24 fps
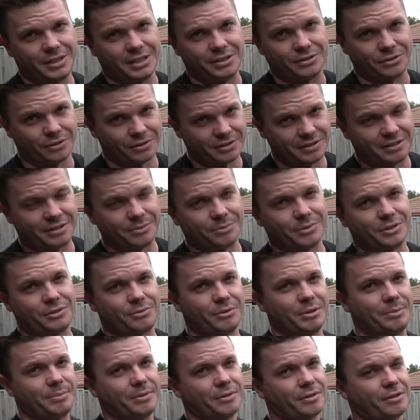exhaust system, which
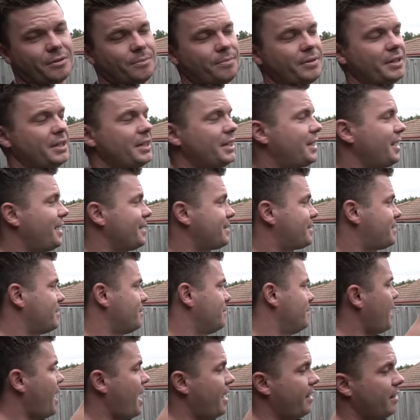we built completely
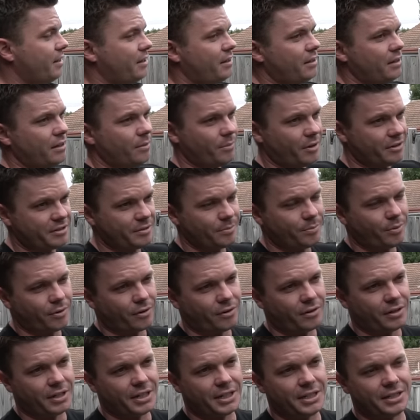custom, and most
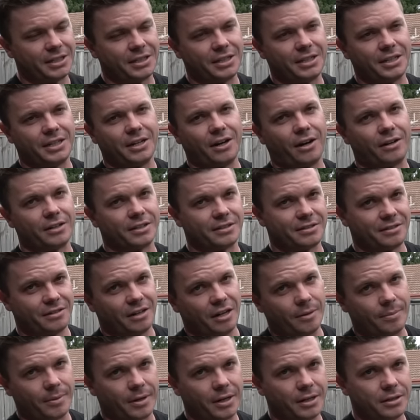importantly, the Holly
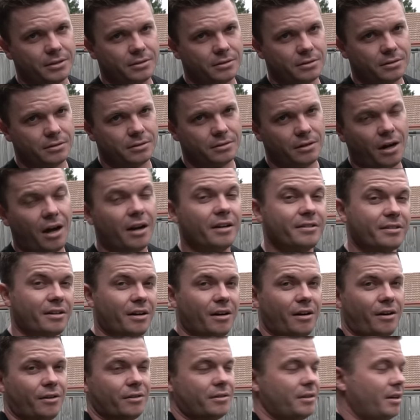Sniper. Oh, and it's
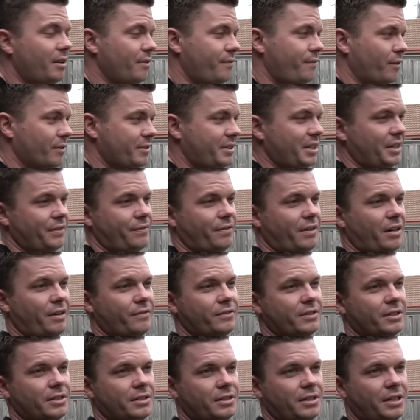got a Ford T5
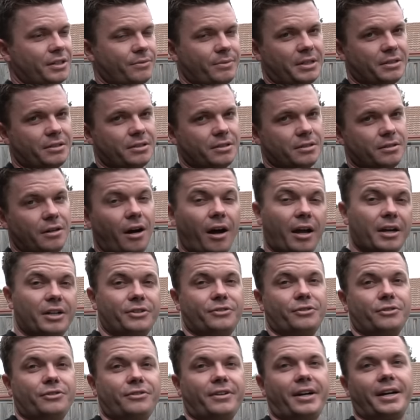in it as well too. Oh, and a
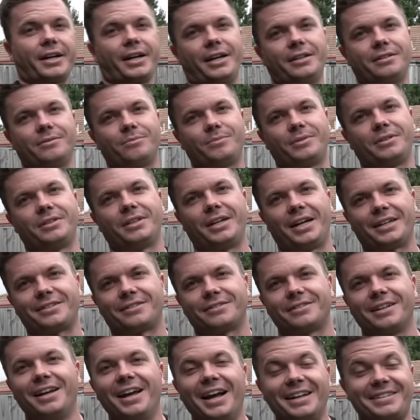true track and billet
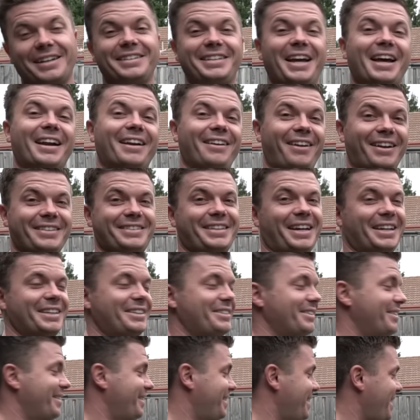axles. It's actually had a lot done
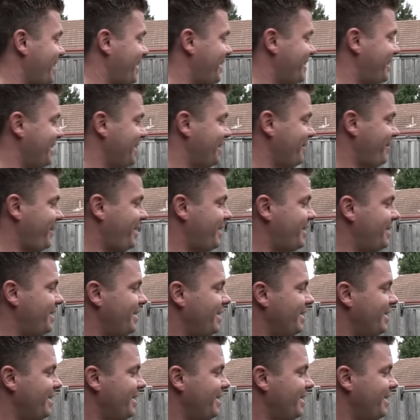to it now that I think about it.